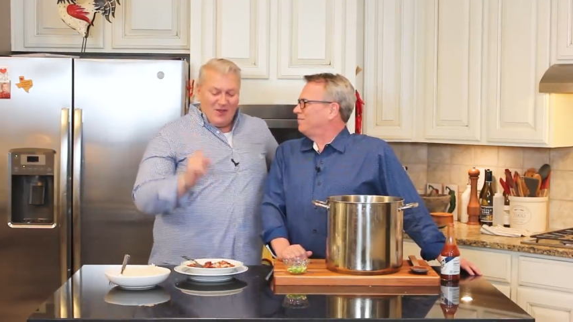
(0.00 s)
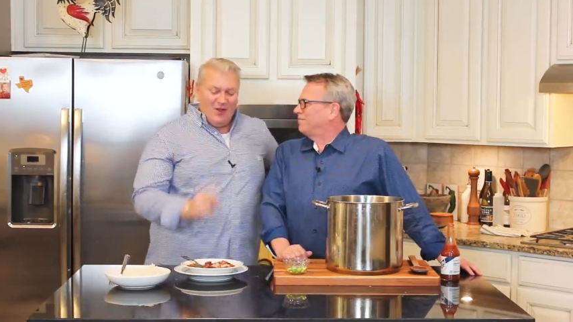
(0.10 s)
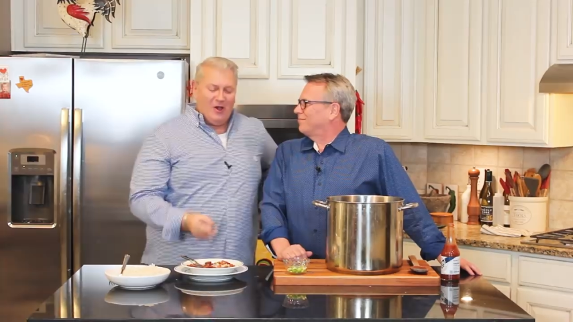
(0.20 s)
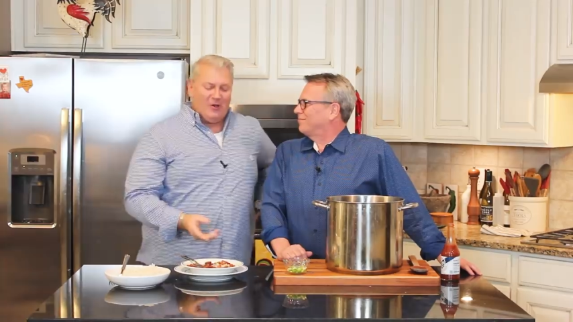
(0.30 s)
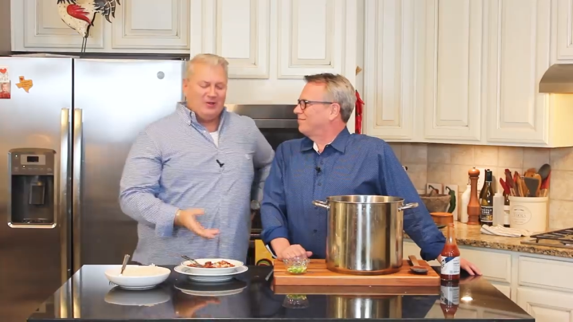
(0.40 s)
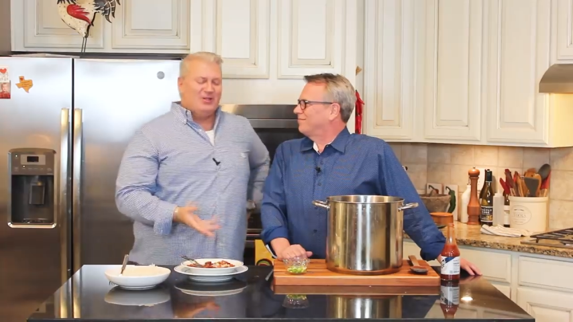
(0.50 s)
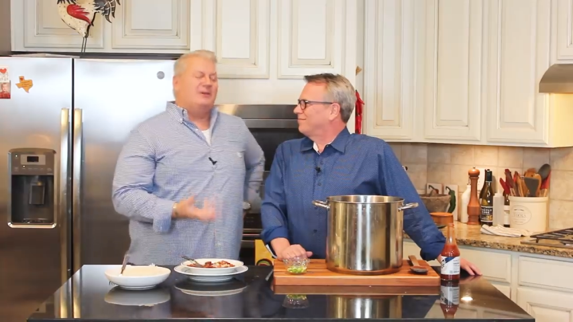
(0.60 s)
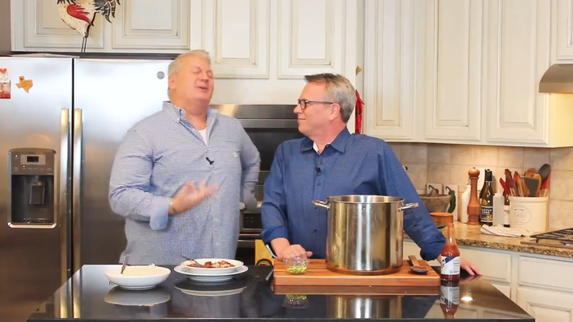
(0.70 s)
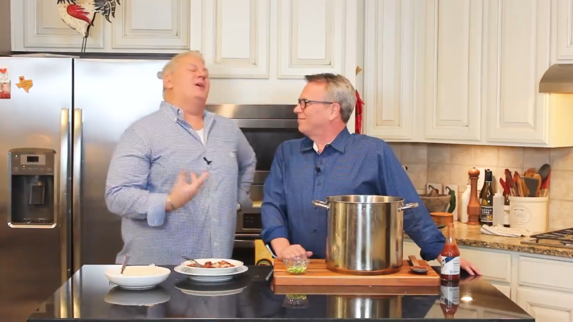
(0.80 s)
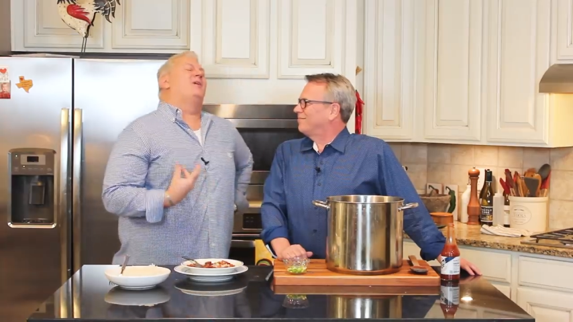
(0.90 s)
Speaker 1: Oh,
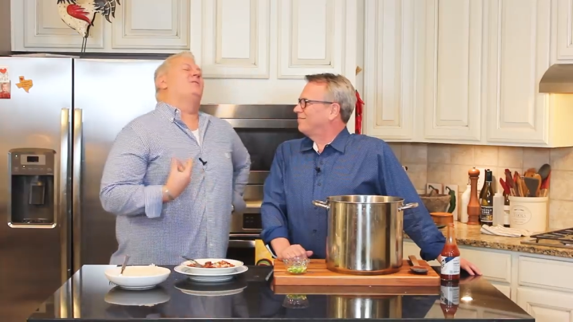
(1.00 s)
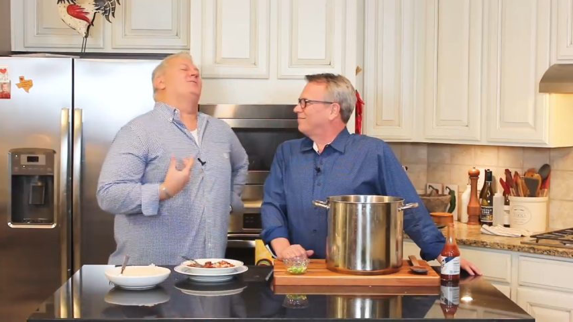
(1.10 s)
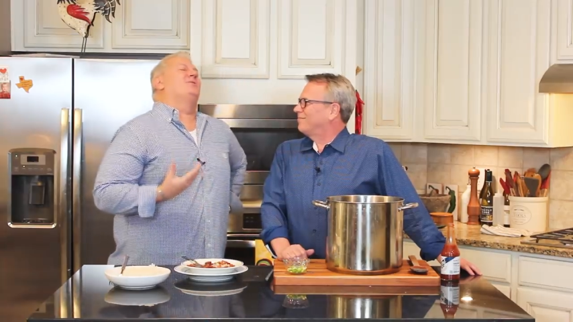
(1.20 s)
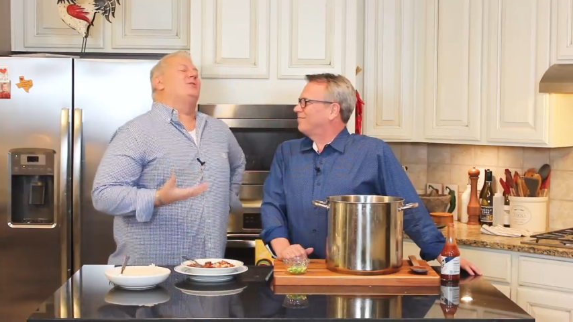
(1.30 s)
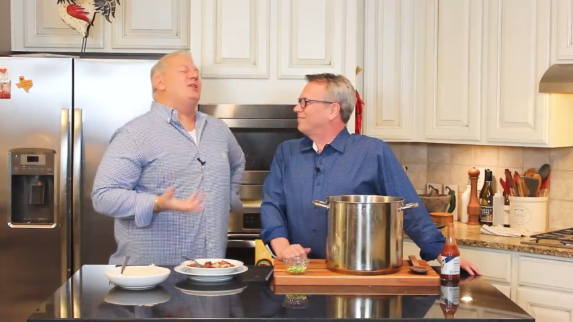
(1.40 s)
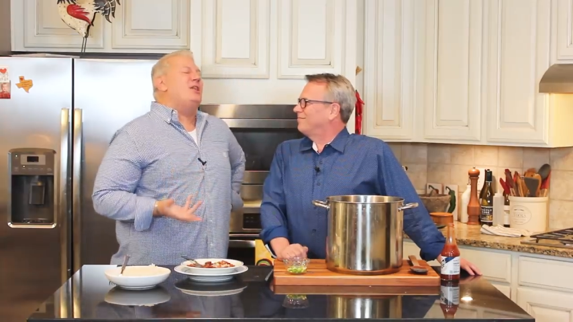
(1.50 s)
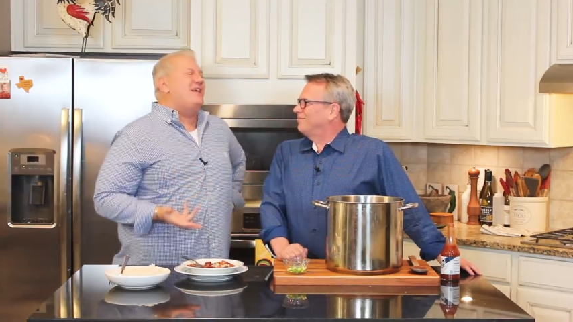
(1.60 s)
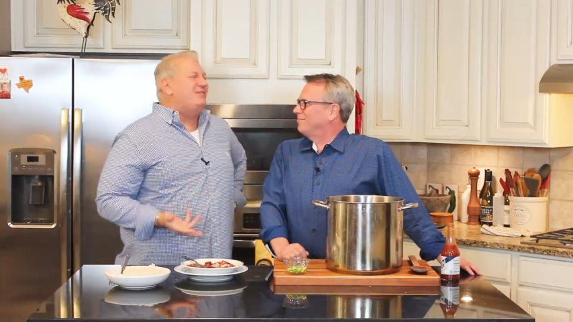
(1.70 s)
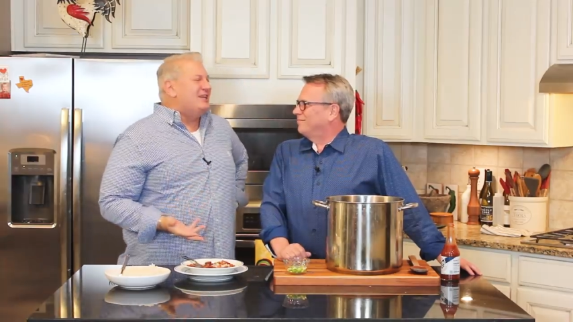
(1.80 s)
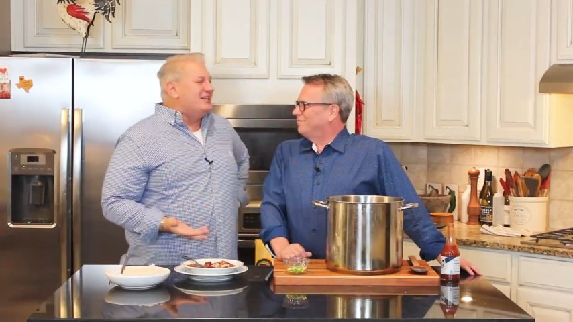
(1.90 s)
and the
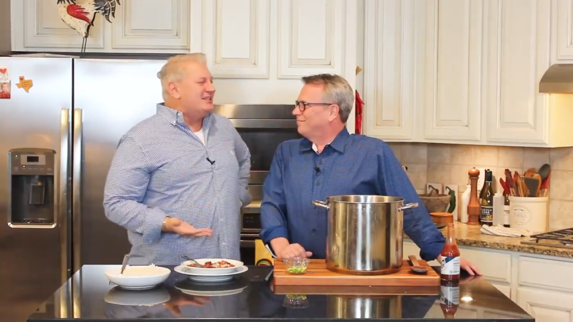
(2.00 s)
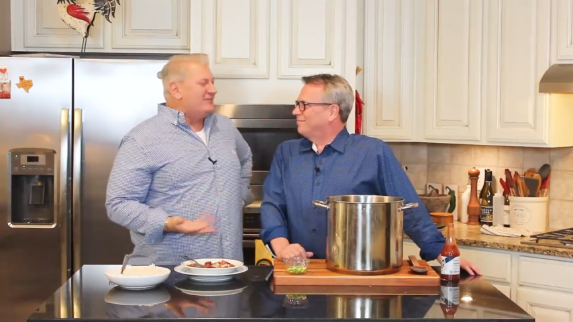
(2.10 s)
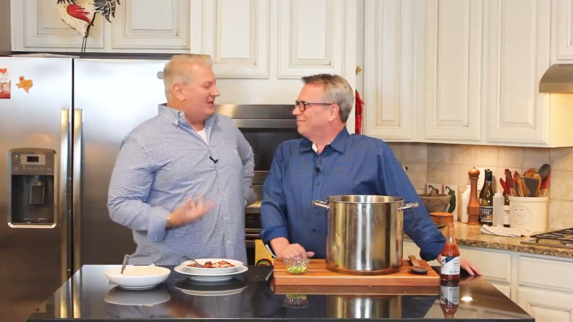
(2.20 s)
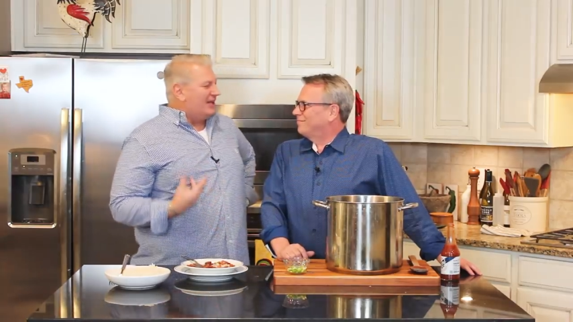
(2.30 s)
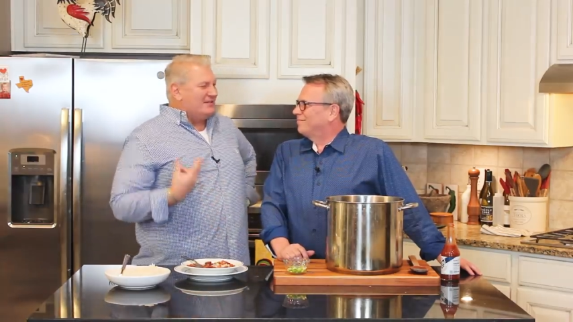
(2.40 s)
loveliness of,